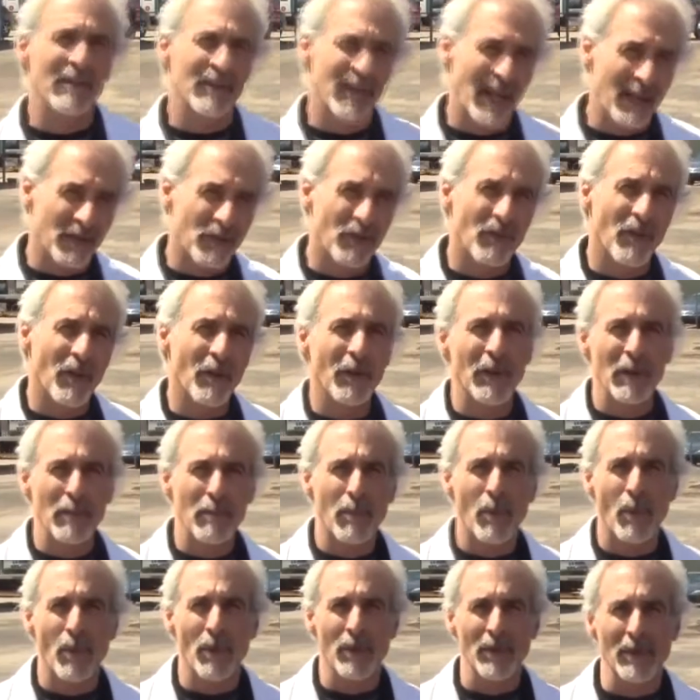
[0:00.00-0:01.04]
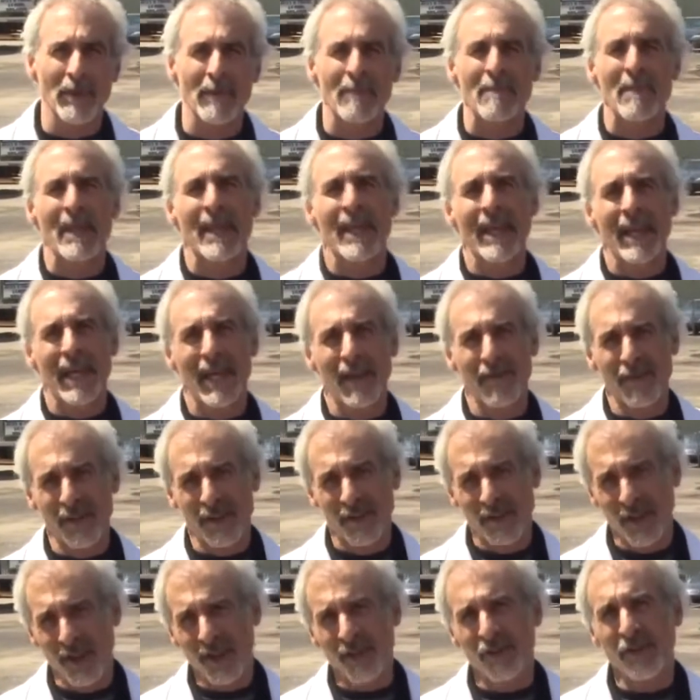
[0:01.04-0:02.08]
That's very important. If
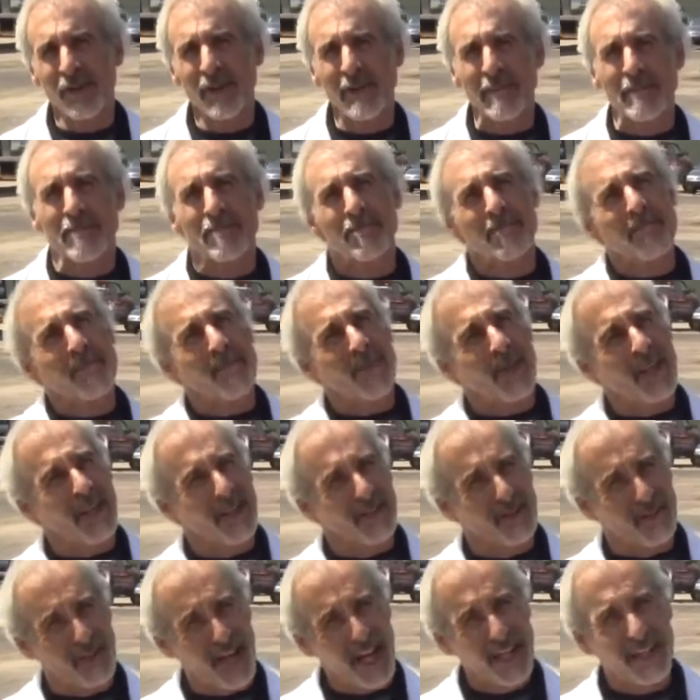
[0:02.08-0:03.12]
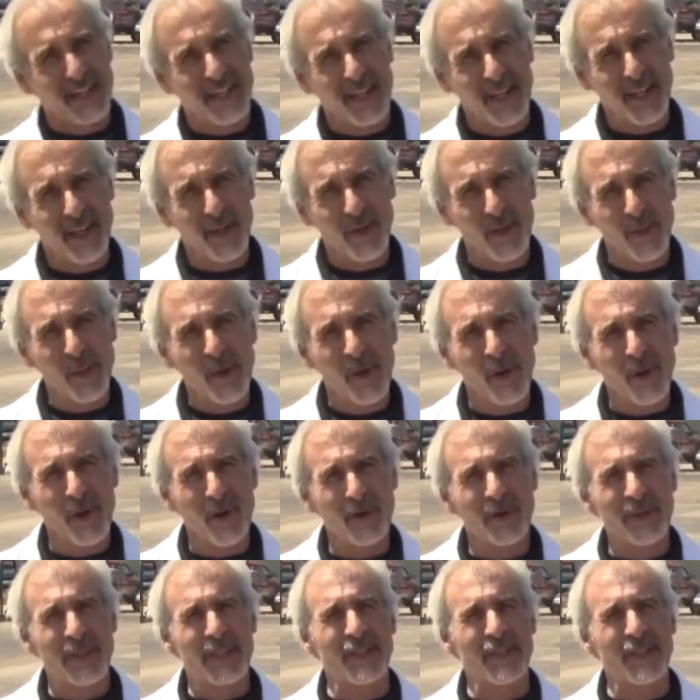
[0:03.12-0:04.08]
it doesn't, it's not the end of the world.